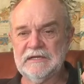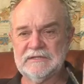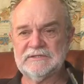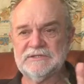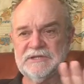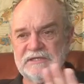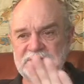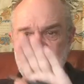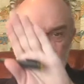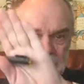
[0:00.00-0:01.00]
is
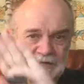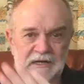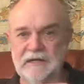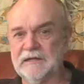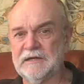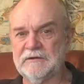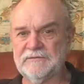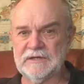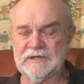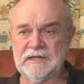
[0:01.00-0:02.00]
suggesting he'll get clear
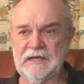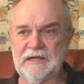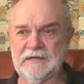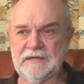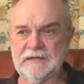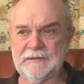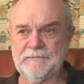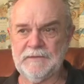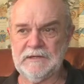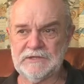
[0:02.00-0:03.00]
of it and
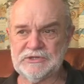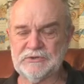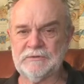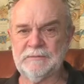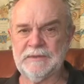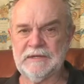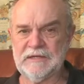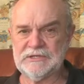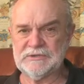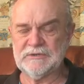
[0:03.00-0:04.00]
it shouldn't be an
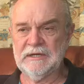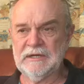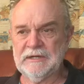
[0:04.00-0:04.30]
issue.